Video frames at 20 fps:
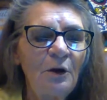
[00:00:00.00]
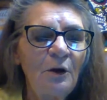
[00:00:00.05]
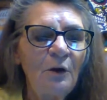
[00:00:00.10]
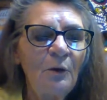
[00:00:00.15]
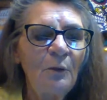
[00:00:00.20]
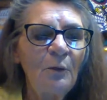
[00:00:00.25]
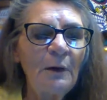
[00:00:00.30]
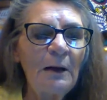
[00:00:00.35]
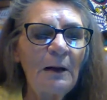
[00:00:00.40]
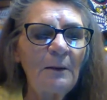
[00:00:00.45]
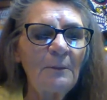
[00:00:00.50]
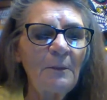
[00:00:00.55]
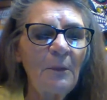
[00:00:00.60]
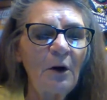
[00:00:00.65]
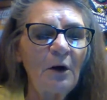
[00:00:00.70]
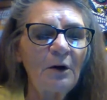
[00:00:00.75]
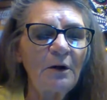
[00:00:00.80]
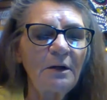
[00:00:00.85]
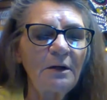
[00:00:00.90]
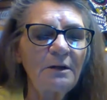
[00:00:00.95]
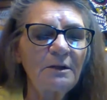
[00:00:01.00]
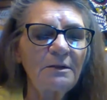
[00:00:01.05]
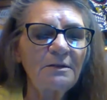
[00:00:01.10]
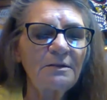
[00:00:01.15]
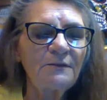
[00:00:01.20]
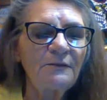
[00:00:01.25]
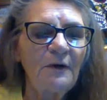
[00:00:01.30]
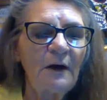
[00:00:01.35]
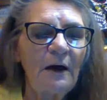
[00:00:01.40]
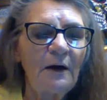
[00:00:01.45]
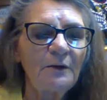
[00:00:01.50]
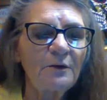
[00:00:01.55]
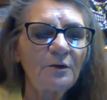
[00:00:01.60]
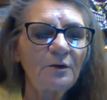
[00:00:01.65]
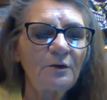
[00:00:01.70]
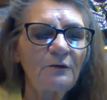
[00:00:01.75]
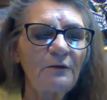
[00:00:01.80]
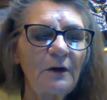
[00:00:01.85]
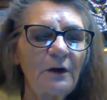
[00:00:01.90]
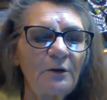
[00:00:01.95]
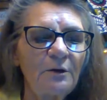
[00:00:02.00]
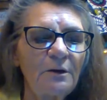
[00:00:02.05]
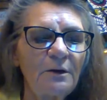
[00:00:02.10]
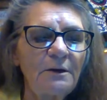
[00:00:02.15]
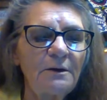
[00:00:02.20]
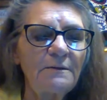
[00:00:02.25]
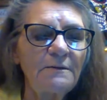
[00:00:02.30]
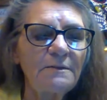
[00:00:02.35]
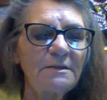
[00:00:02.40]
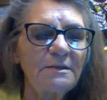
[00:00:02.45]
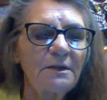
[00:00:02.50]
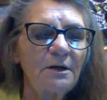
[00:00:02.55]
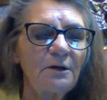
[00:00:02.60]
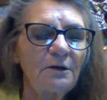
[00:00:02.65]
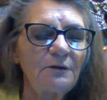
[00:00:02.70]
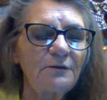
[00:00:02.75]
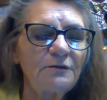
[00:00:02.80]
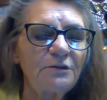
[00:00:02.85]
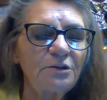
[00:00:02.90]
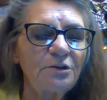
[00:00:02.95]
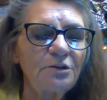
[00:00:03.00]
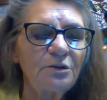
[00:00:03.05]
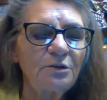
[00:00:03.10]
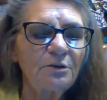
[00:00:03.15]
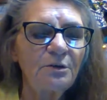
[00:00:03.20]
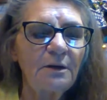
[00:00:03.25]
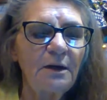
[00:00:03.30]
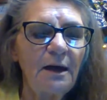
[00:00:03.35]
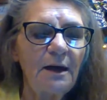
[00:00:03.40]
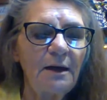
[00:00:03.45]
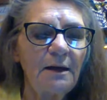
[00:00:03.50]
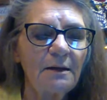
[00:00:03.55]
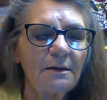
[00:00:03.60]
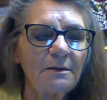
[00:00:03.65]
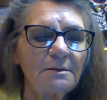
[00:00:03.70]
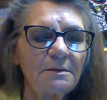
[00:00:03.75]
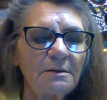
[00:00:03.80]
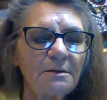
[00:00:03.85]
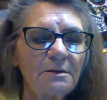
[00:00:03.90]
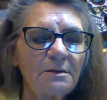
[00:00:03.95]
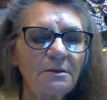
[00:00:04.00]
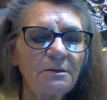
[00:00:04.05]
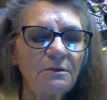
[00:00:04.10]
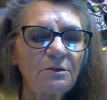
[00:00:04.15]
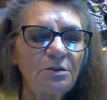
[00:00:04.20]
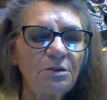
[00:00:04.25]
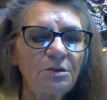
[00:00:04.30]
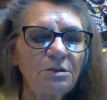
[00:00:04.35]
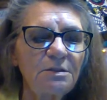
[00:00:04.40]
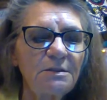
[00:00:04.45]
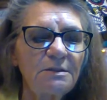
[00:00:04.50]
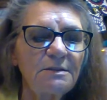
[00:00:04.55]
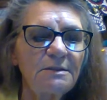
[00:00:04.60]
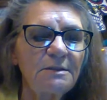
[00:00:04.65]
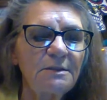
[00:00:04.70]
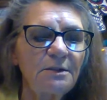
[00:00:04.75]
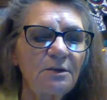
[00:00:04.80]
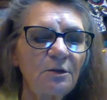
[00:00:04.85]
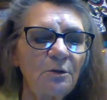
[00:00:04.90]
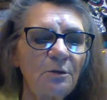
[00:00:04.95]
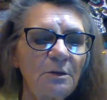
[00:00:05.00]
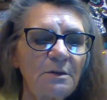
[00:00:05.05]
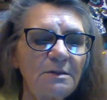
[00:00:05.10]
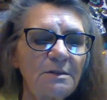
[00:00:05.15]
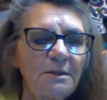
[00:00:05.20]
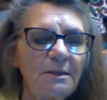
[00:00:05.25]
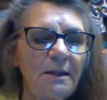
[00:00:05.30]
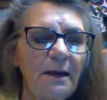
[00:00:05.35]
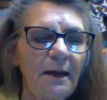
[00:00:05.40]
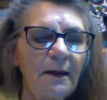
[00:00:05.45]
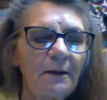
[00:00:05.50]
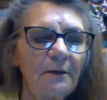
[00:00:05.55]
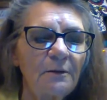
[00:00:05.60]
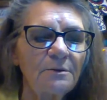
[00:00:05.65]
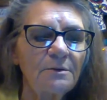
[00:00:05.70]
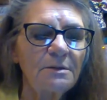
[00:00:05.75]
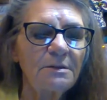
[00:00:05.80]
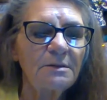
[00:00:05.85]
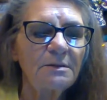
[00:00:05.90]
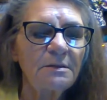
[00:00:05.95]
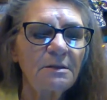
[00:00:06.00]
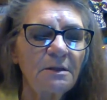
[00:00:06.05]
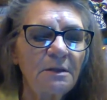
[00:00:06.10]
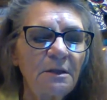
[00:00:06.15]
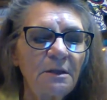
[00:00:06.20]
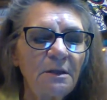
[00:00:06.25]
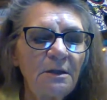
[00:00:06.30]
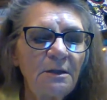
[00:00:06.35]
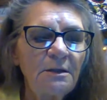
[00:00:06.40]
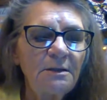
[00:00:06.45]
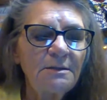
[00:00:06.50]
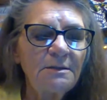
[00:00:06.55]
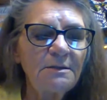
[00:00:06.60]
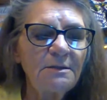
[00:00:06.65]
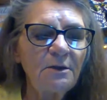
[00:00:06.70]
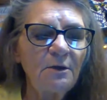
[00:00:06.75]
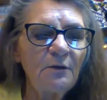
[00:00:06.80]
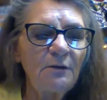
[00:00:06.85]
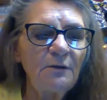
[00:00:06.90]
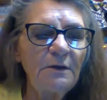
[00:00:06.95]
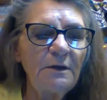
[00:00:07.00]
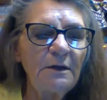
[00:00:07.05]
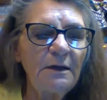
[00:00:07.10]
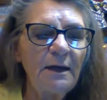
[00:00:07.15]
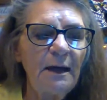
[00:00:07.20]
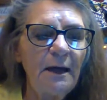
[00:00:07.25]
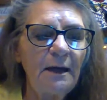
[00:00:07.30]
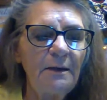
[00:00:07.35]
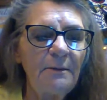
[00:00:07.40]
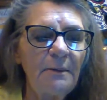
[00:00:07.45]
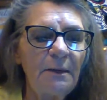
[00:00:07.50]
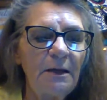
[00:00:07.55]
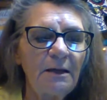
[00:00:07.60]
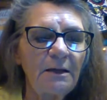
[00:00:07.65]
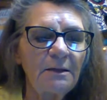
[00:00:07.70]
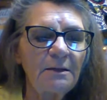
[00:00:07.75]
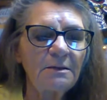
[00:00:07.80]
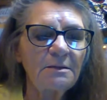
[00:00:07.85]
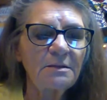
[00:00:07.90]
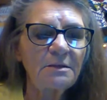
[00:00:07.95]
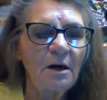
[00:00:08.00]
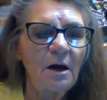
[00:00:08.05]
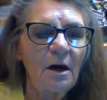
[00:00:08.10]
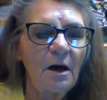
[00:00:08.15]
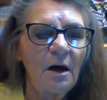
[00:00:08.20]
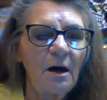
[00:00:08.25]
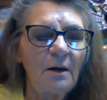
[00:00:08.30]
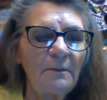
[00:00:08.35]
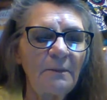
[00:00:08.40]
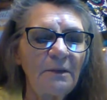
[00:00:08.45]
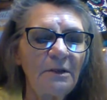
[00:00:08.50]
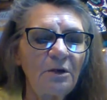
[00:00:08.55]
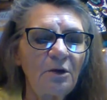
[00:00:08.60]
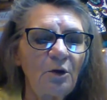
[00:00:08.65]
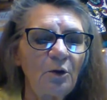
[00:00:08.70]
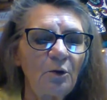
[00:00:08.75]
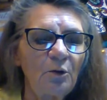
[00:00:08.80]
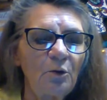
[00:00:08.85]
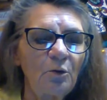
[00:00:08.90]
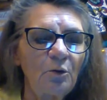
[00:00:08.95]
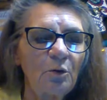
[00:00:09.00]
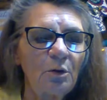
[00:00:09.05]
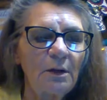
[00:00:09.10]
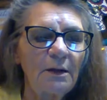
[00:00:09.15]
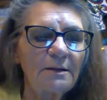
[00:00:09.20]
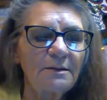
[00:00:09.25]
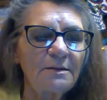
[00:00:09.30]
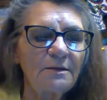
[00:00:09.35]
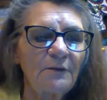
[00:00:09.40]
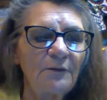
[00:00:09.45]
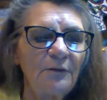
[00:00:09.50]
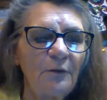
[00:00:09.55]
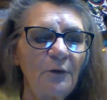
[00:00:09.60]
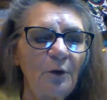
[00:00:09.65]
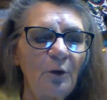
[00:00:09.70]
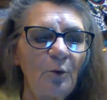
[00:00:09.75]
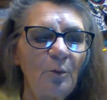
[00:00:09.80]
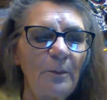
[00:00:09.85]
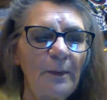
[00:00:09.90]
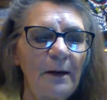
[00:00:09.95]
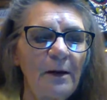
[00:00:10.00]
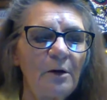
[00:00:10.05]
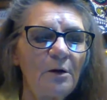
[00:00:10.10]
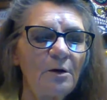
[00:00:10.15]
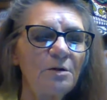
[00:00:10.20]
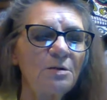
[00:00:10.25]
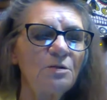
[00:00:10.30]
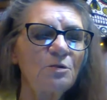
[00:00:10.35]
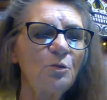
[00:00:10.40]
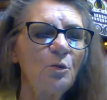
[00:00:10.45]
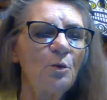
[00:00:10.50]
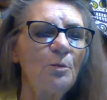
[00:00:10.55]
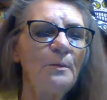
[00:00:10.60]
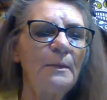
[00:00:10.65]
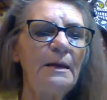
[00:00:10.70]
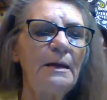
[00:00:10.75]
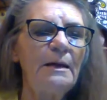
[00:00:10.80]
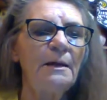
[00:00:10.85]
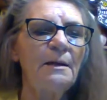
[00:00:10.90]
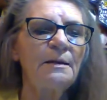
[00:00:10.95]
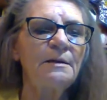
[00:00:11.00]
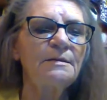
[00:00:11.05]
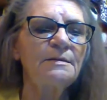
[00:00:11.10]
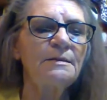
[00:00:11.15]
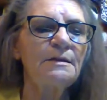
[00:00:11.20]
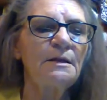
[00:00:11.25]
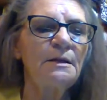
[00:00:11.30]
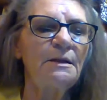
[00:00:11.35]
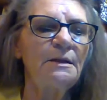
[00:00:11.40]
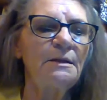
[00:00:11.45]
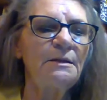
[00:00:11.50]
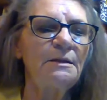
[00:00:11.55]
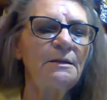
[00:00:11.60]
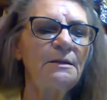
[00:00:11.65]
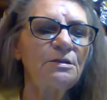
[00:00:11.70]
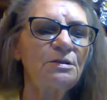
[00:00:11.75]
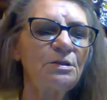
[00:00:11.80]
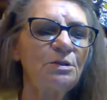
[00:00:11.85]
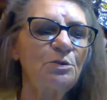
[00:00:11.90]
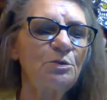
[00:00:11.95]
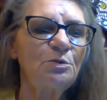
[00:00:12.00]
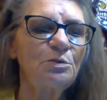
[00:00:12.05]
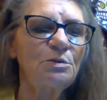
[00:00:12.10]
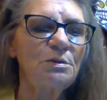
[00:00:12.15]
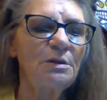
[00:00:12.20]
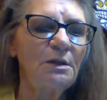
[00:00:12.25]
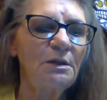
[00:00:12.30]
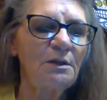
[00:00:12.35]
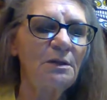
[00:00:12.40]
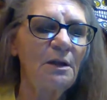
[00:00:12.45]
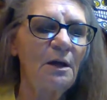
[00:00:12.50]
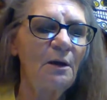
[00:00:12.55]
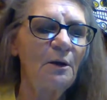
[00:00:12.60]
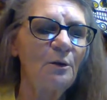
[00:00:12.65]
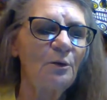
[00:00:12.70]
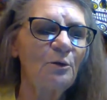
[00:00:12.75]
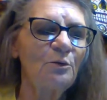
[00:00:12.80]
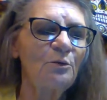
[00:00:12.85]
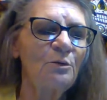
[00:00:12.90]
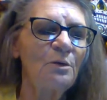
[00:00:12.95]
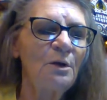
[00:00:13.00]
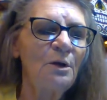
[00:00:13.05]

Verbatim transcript: while Mark and his father devoted themselves to their guest. Just as dinner was announced, Sylvia came in as calm and cool as if wheelbarrows were myths and linen suits unknown.